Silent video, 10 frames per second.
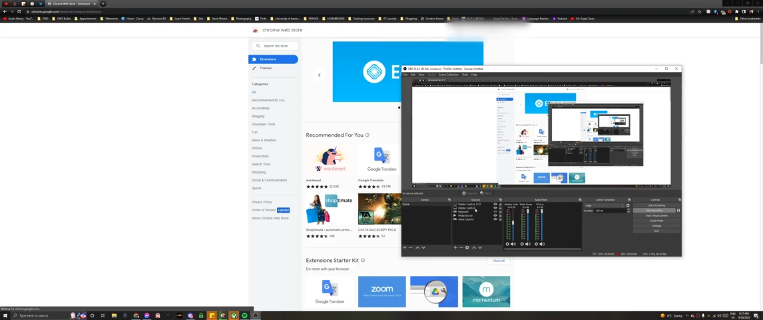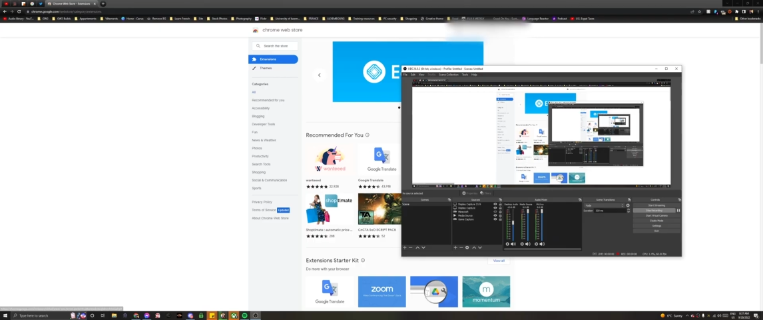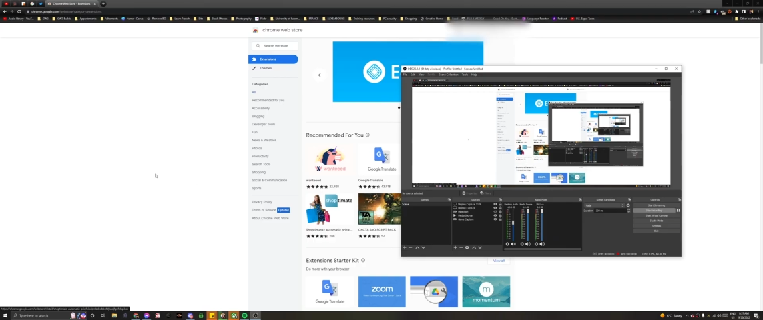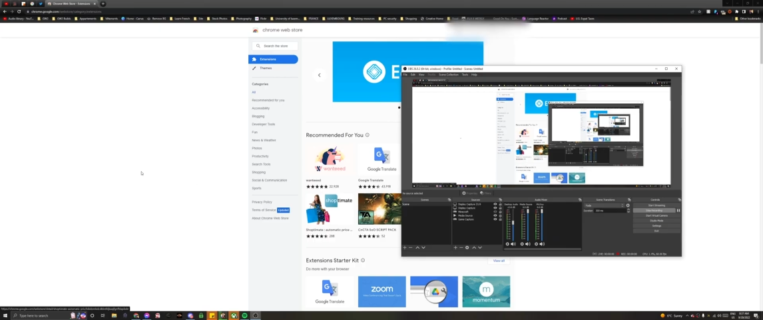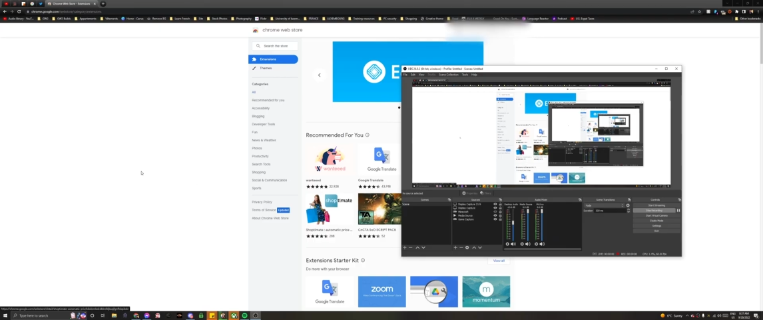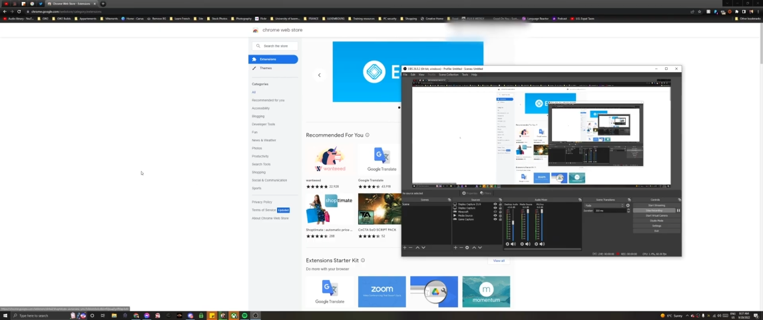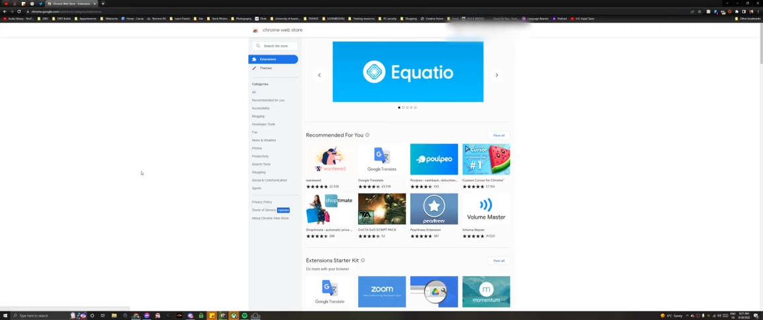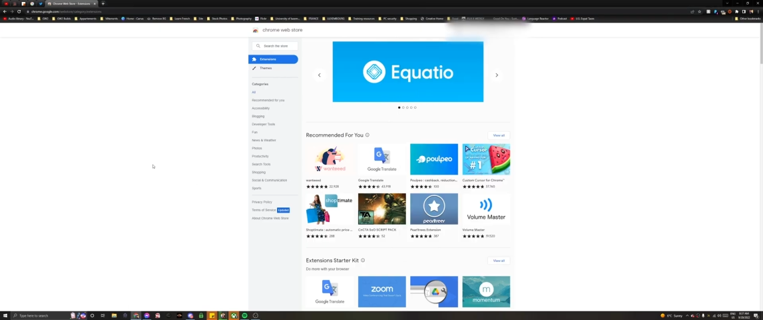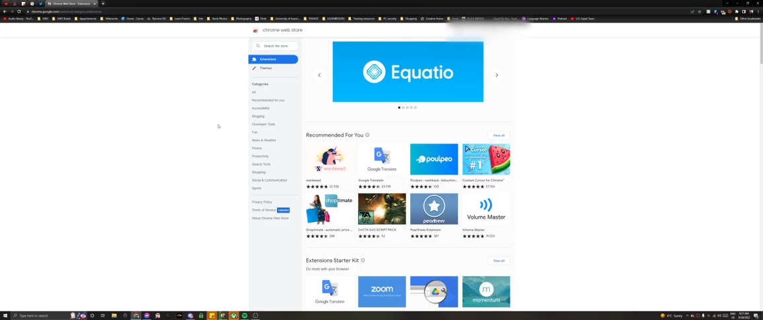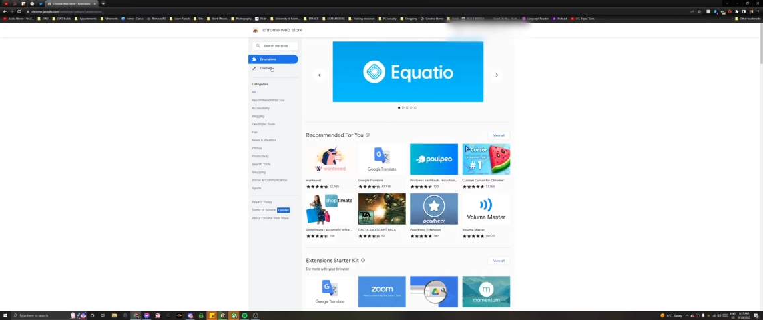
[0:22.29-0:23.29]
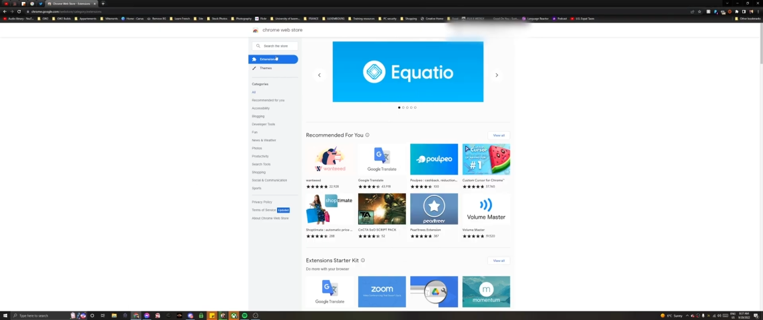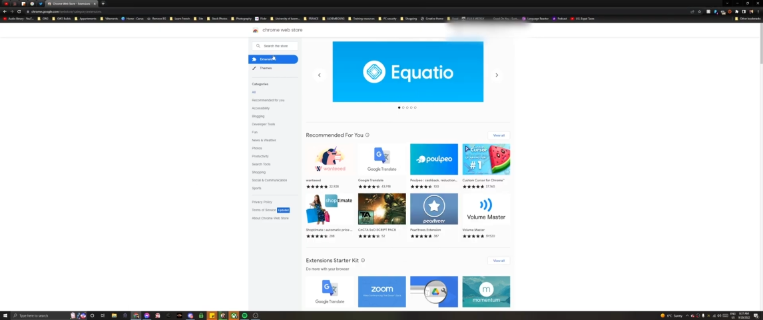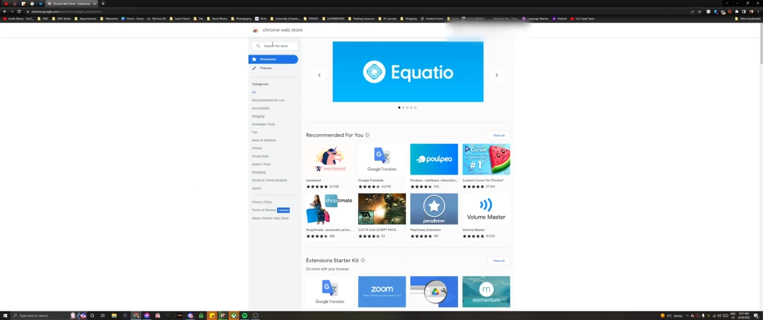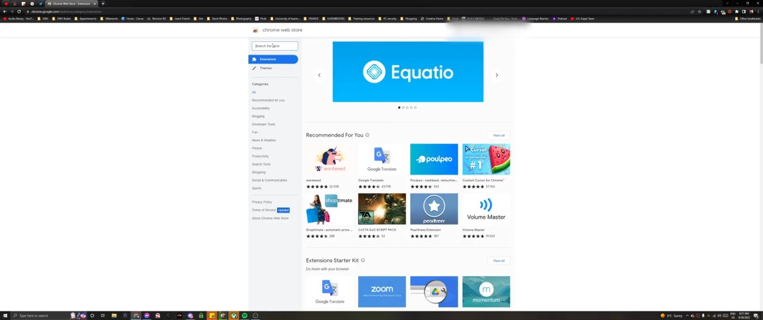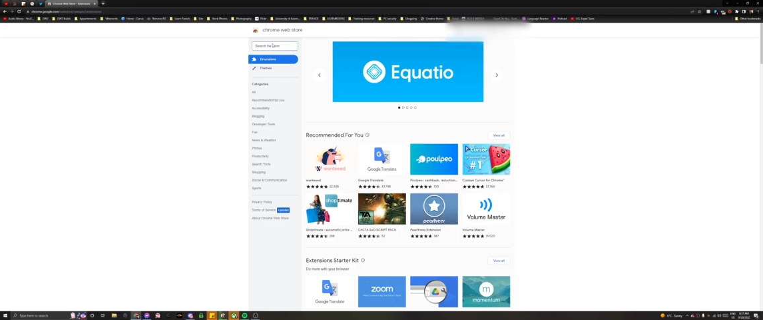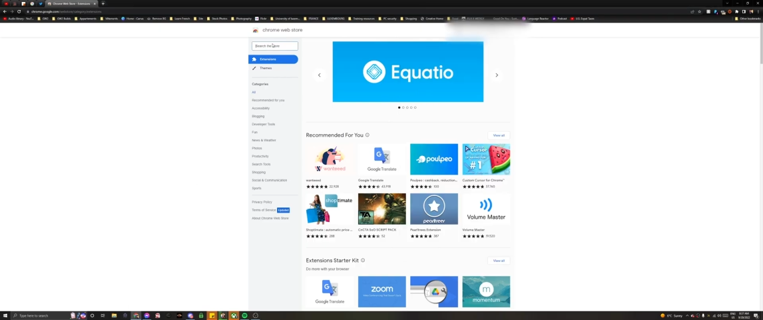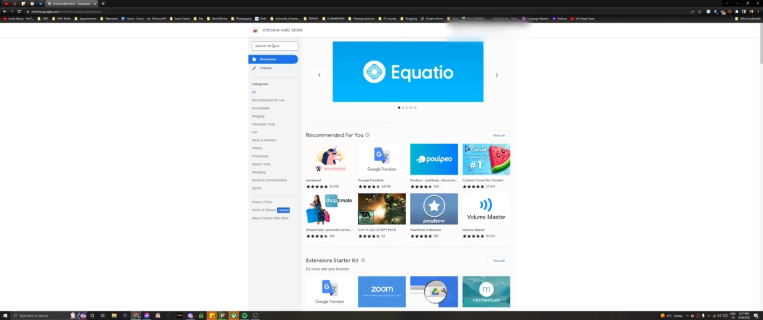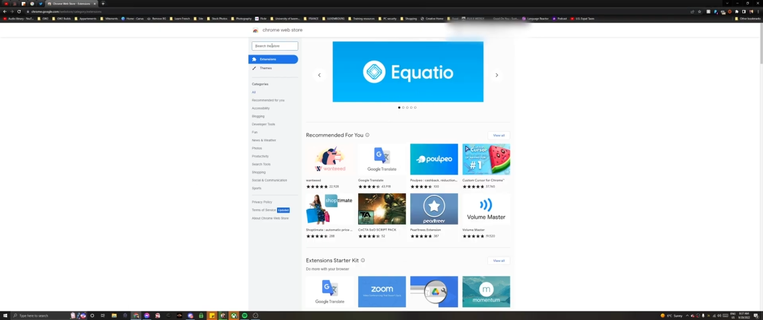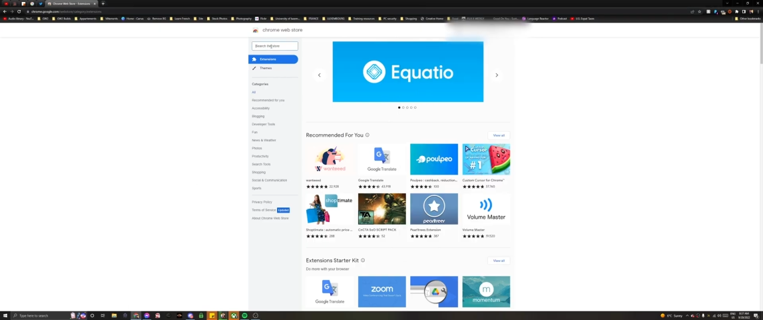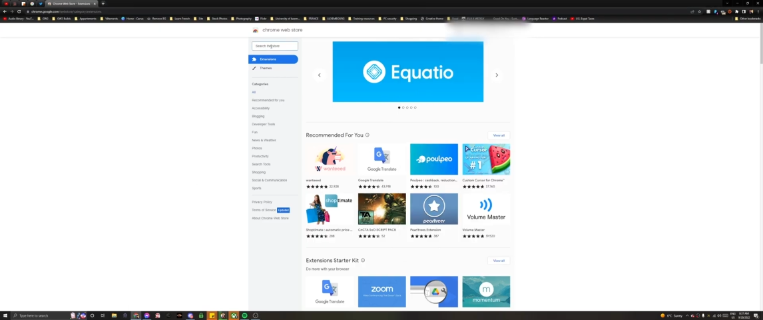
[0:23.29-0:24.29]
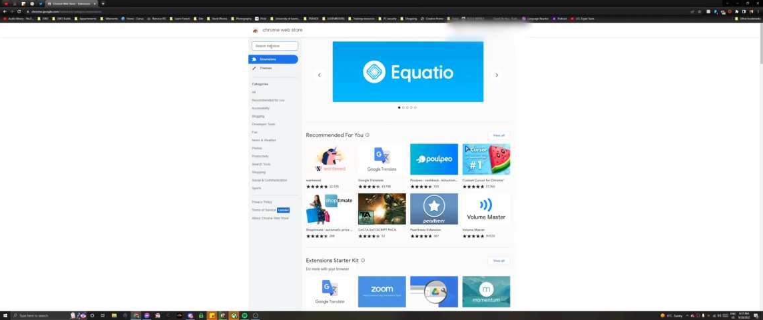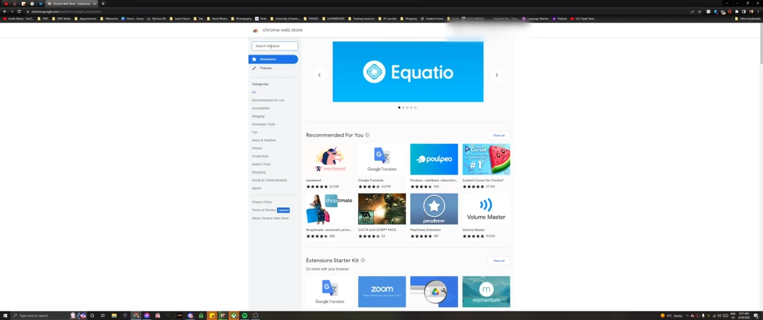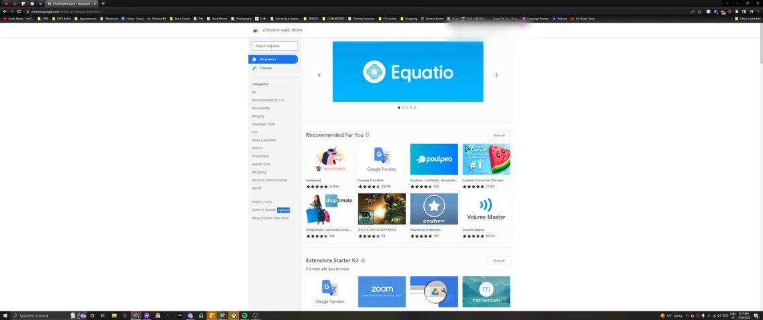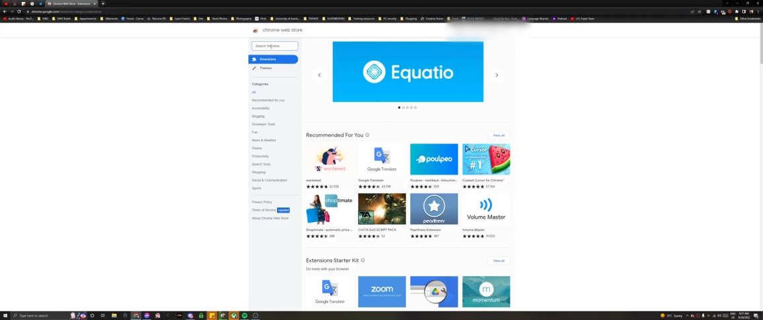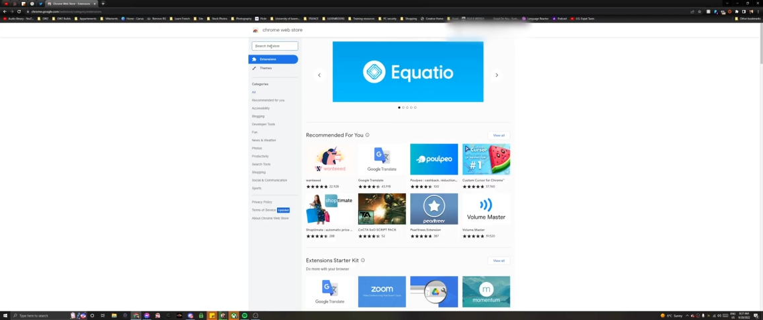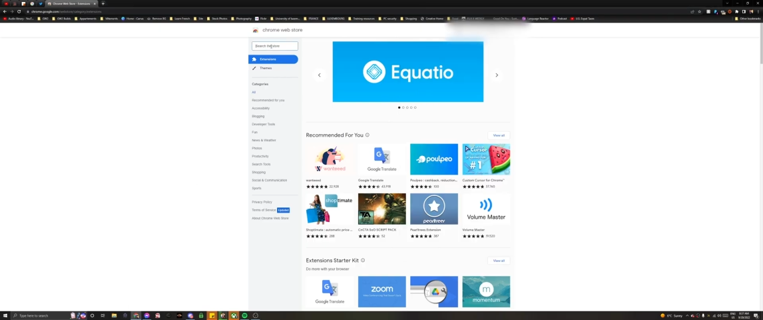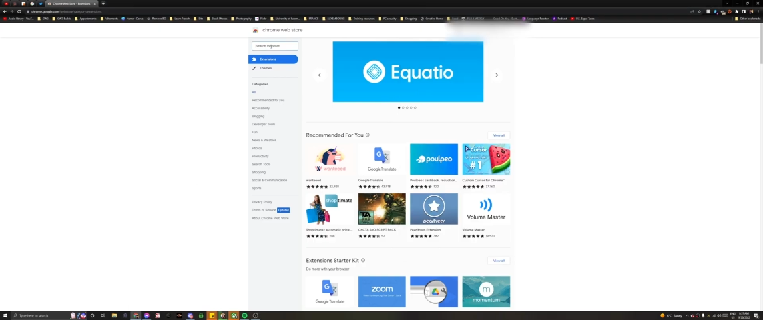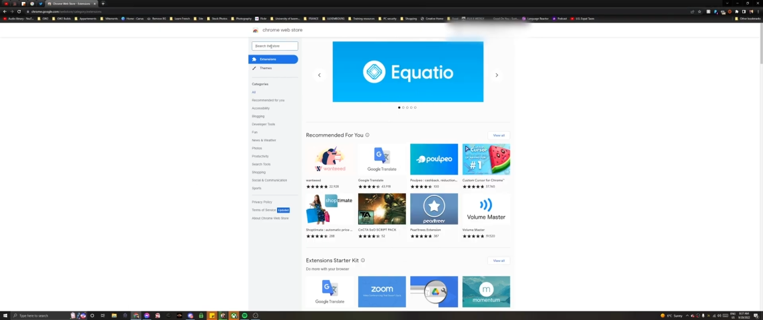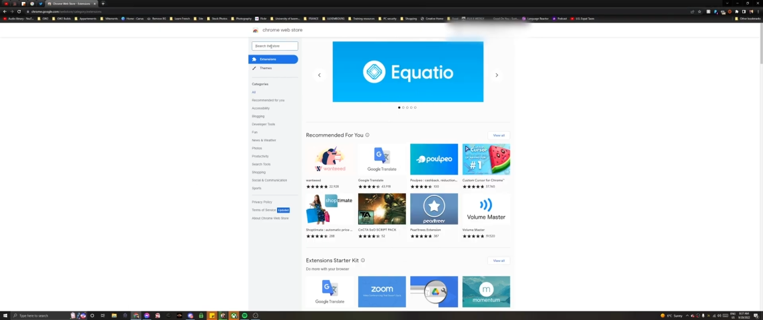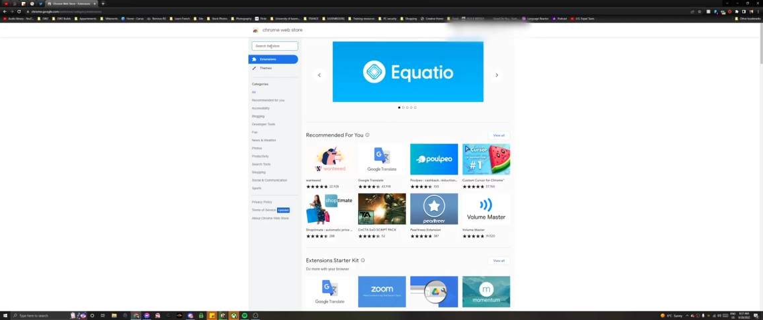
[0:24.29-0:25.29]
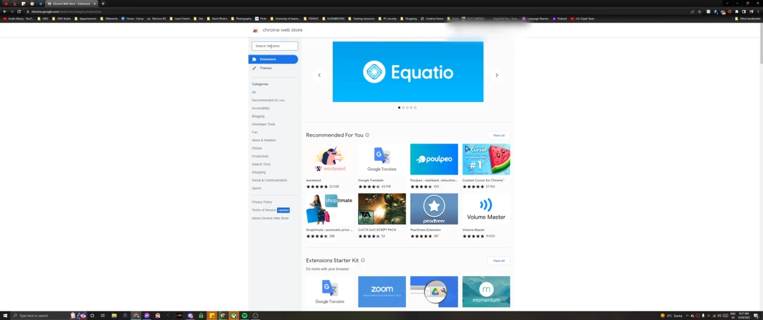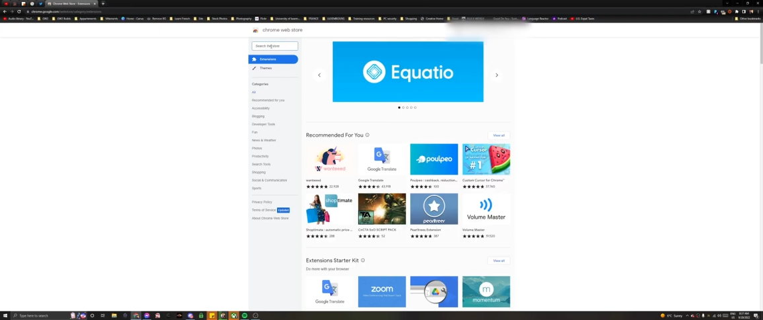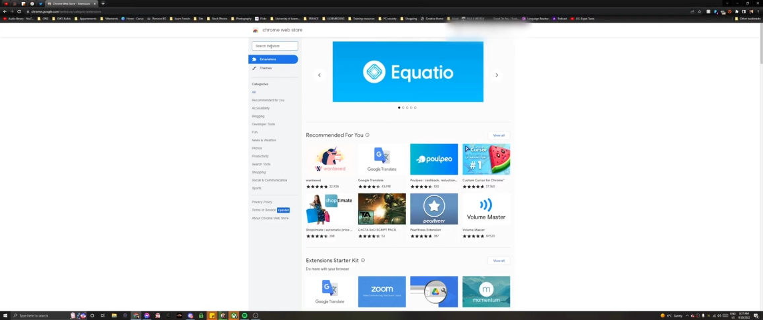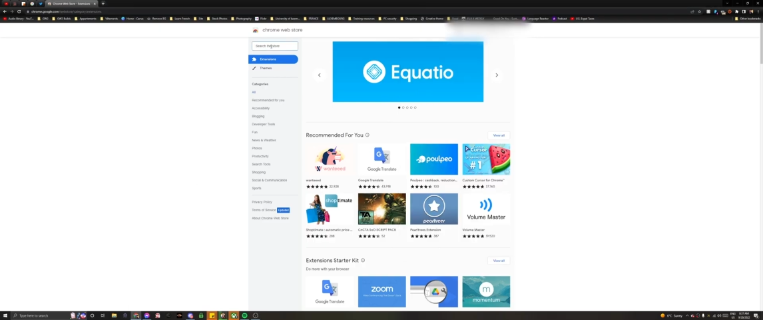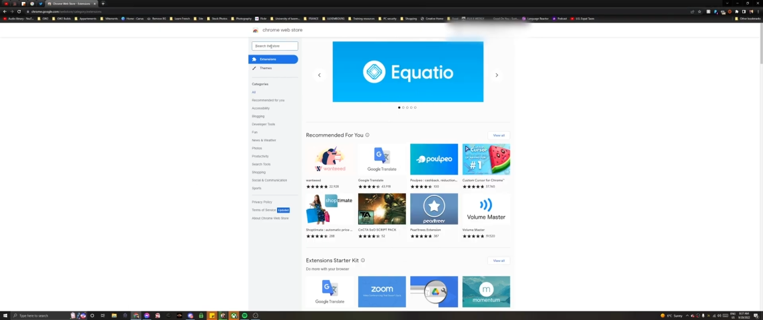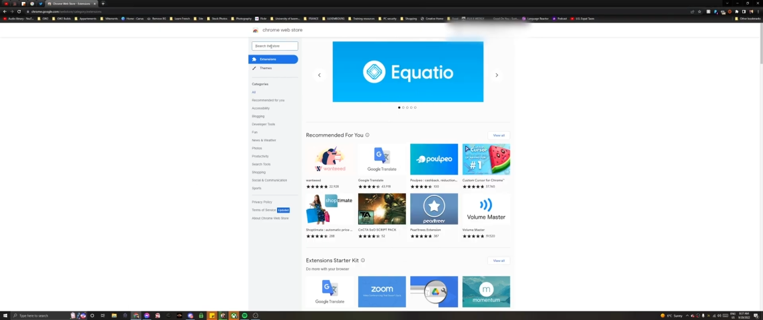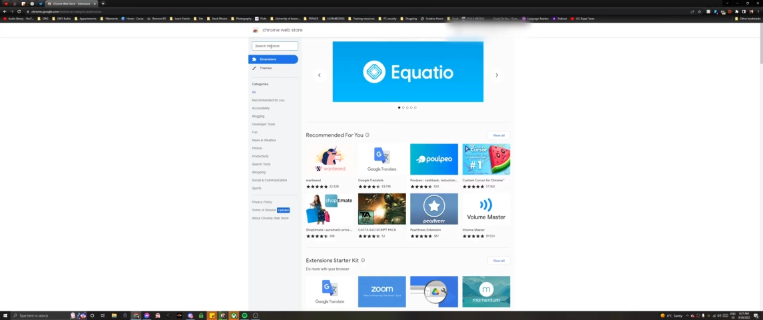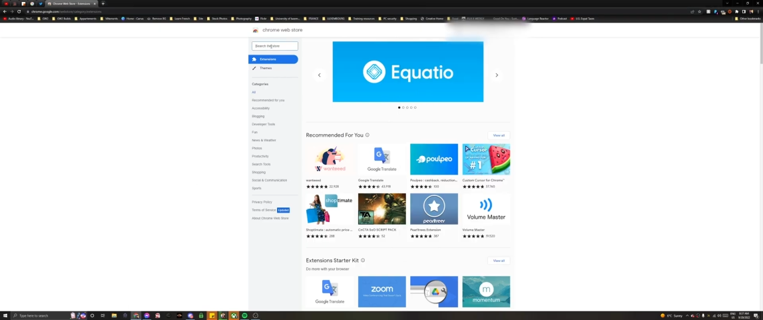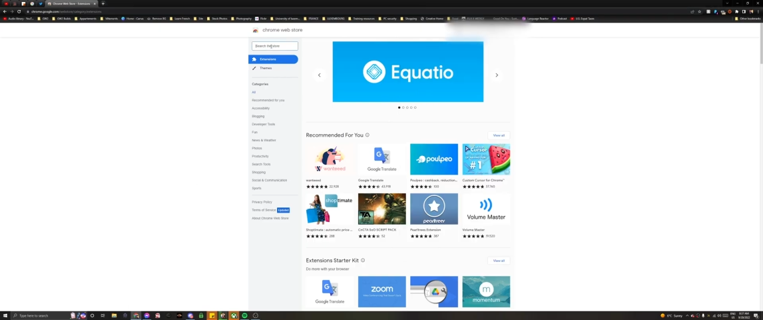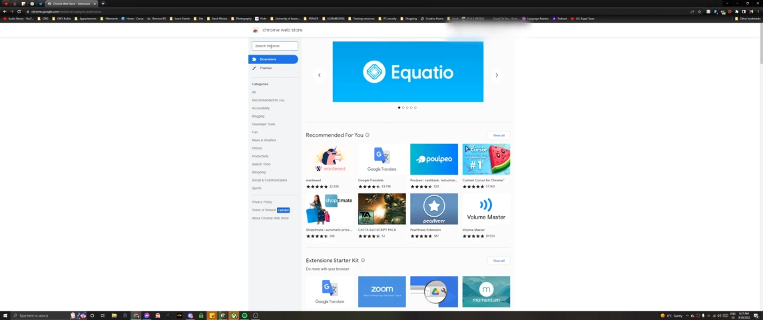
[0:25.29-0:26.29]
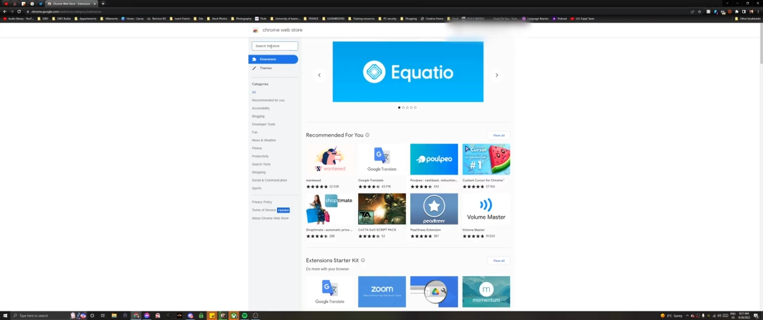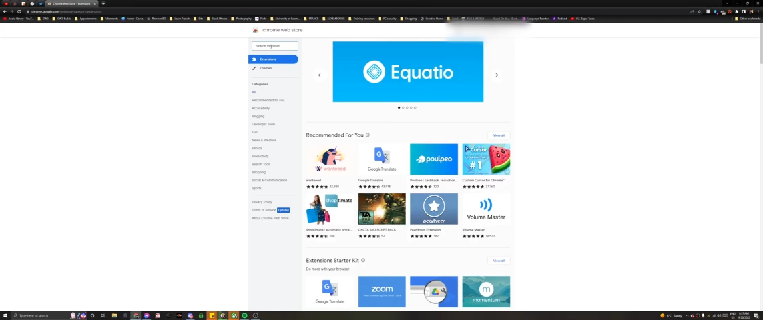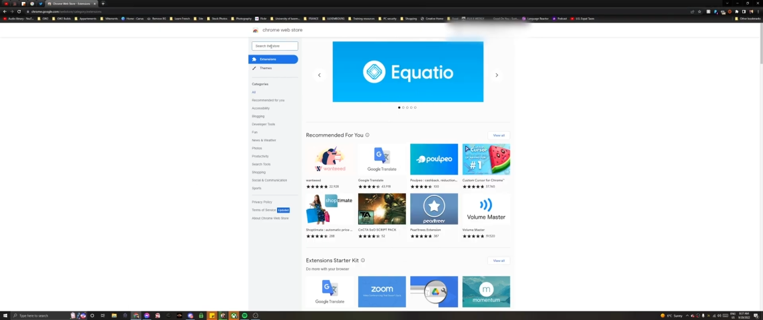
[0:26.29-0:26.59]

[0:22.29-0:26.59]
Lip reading: No face is visible, so there are no lips to read.